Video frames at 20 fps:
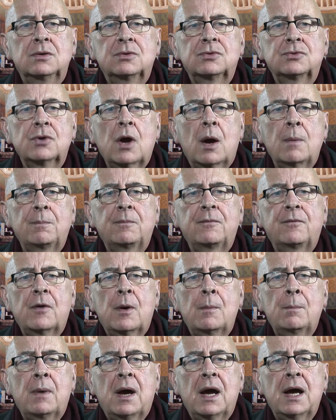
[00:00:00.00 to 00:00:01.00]
drop
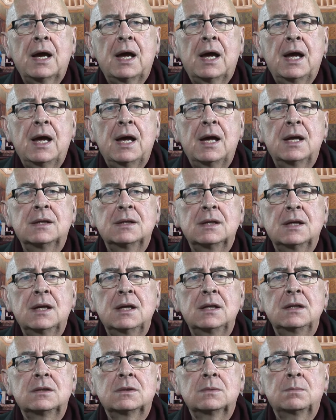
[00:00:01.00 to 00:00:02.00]
from my head
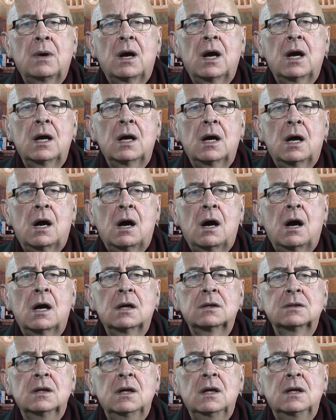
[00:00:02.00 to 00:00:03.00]
into my
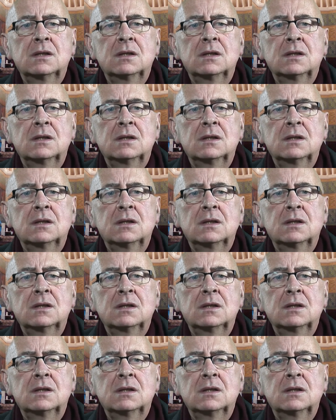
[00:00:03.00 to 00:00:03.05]
heart